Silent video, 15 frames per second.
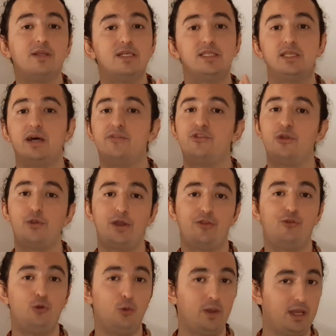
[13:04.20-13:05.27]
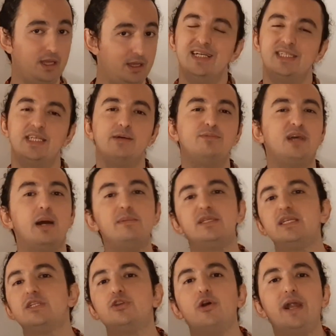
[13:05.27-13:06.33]
the stuff that you're doing. Sometimes
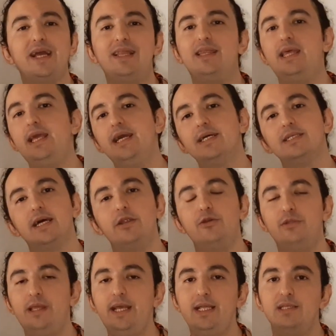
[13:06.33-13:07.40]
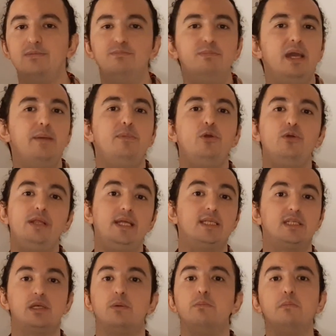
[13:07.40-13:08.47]
it's not ideas that you need. Maybe you need
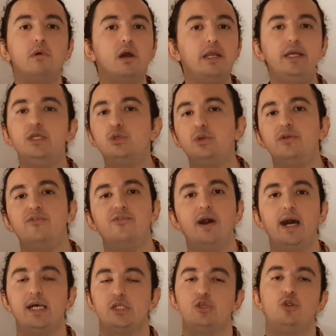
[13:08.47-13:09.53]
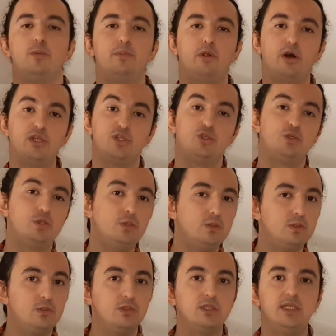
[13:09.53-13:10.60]
some money to invest in your
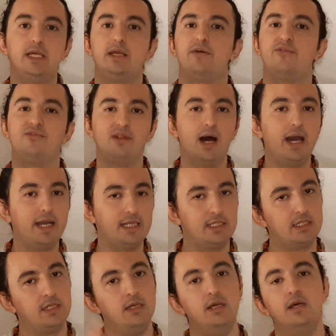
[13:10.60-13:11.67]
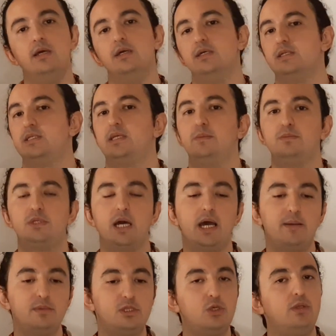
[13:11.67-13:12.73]
project to take a flight.
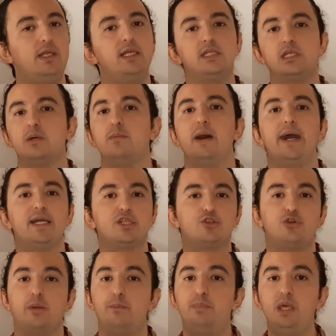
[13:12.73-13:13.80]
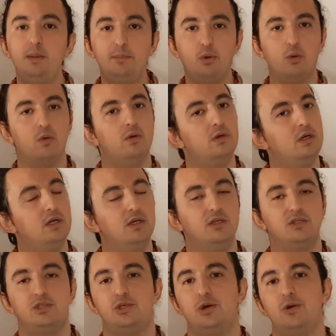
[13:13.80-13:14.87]
Sometimes you need some extra people.
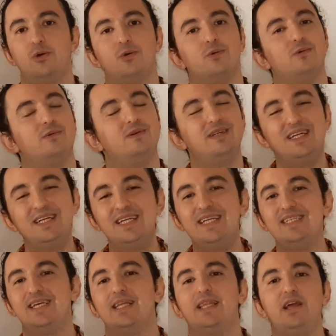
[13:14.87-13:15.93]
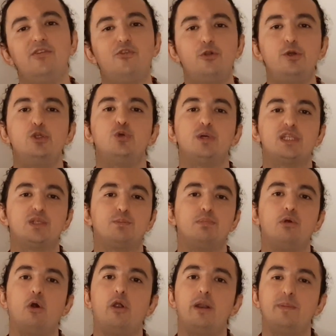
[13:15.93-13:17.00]
So it's a day for you to
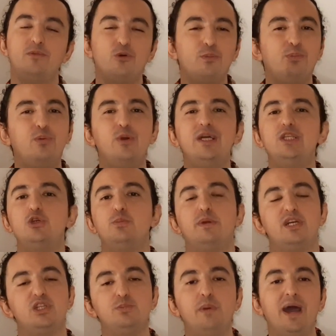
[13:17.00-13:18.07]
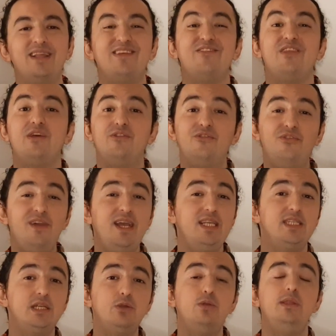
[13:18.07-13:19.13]
explore, put into perspective the things
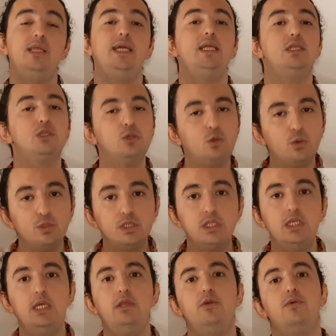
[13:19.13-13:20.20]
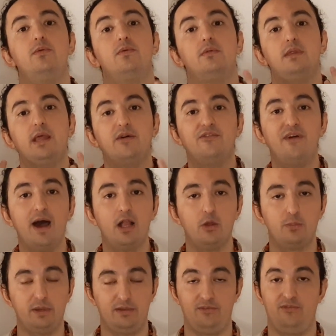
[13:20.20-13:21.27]
that you need to continue
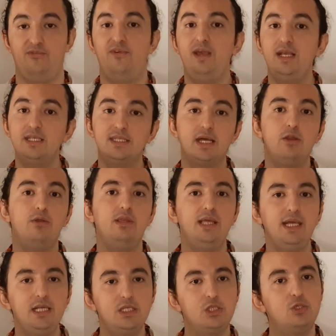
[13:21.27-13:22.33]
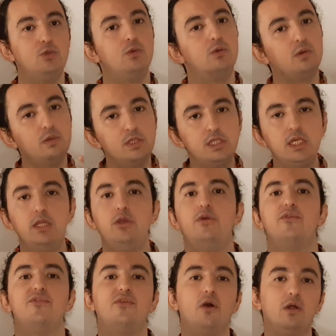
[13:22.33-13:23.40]
developing, things that you need to continue
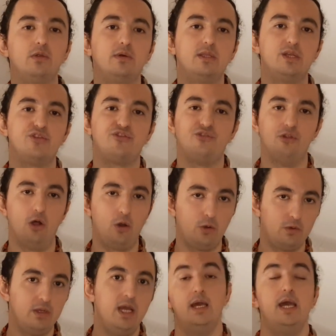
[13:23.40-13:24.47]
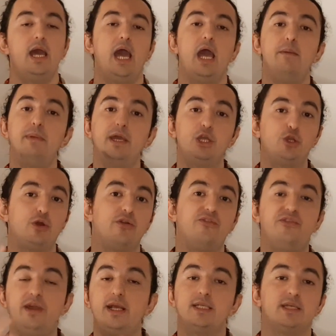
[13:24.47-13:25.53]
following this flow and make sure
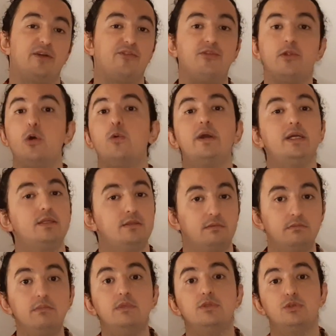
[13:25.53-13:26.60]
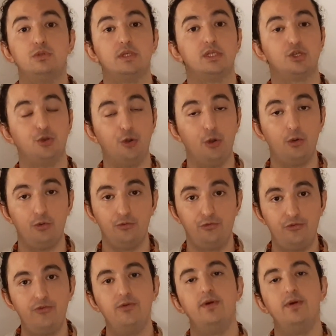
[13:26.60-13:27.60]
things are flowing into this growth.